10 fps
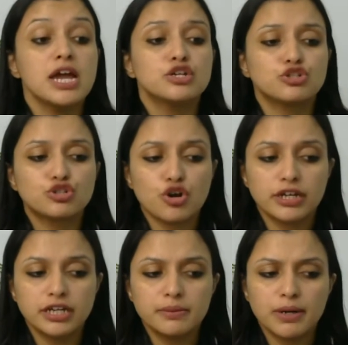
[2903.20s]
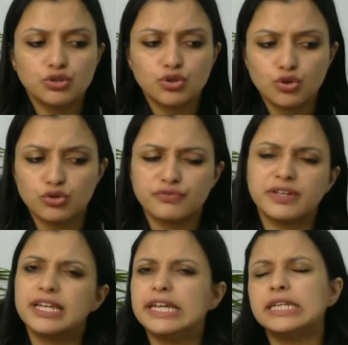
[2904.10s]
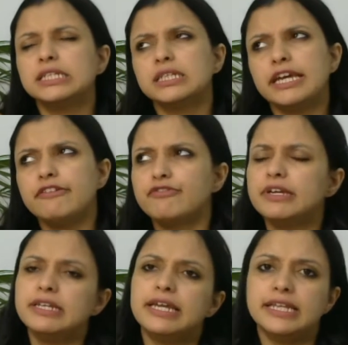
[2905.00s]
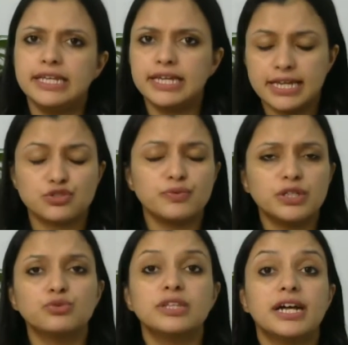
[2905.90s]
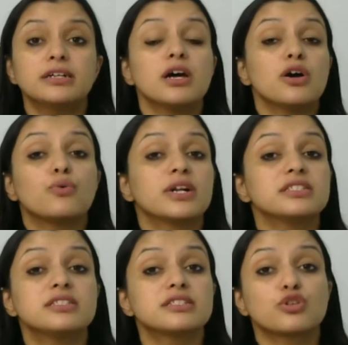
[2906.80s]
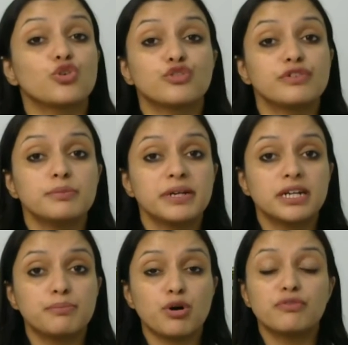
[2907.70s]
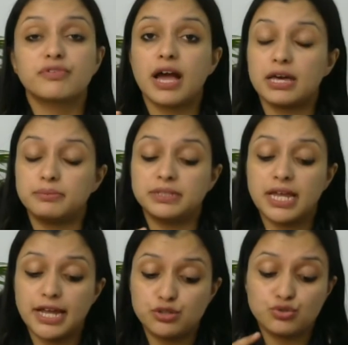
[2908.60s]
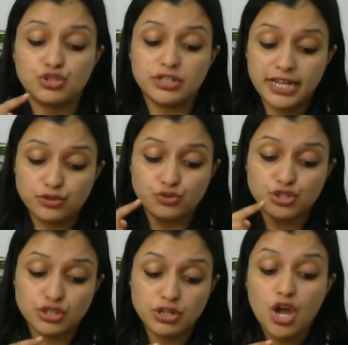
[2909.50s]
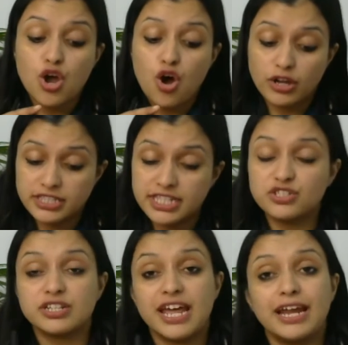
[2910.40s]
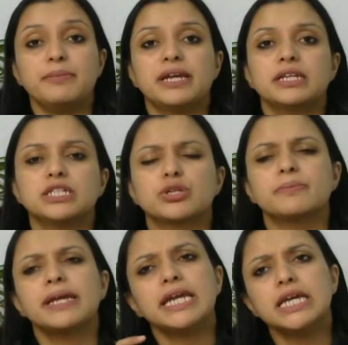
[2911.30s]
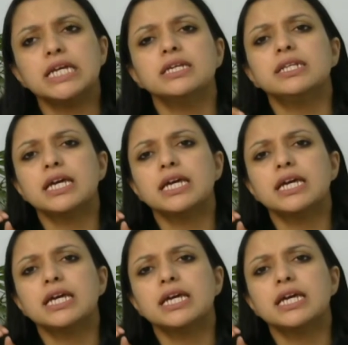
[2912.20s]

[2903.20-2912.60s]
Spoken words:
So talking about chlorophyll, if in any case we know that what is this chlorophyll made up of? Carbon, hydrogen, nitrogen, oxygen, and magnesium. In